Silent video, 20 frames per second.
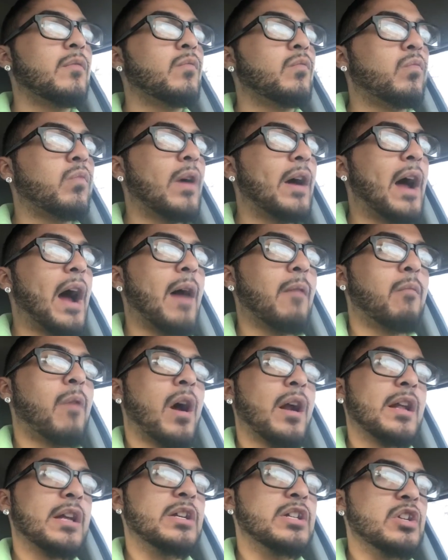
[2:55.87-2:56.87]
what I
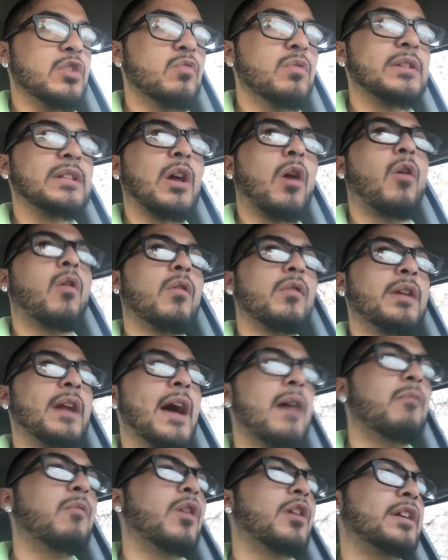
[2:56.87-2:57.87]
want to do with the whole
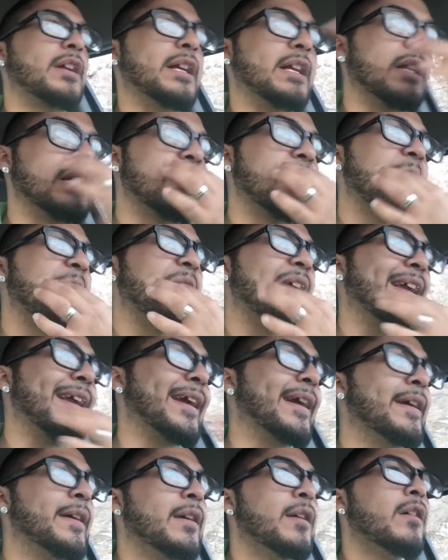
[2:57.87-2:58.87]
networking
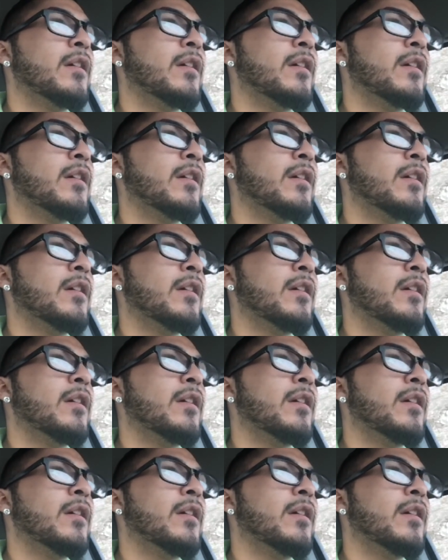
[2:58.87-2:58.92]
thing